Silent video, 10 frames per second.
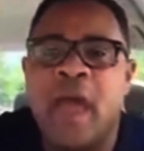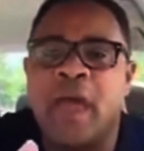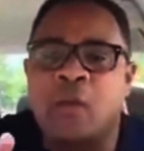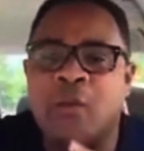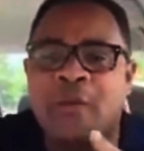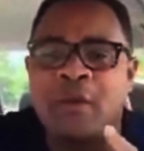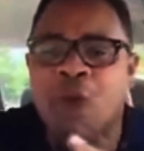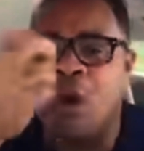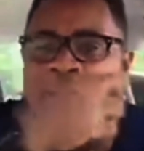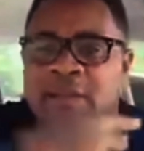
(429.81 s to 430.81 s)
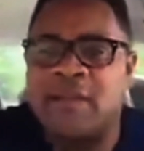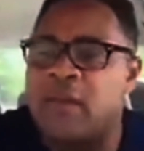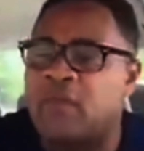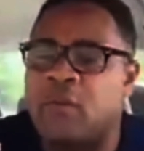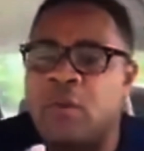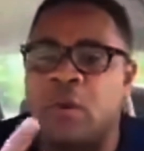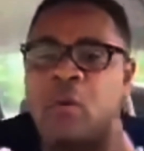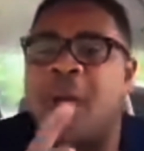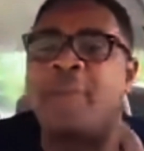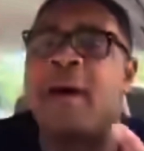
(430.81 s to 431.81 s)
And the women go around telling everybody,
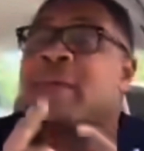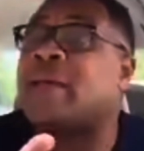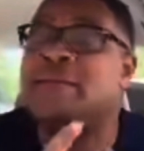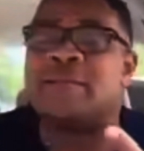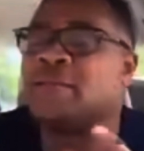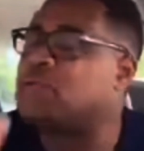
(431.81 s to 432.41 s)
we are partners.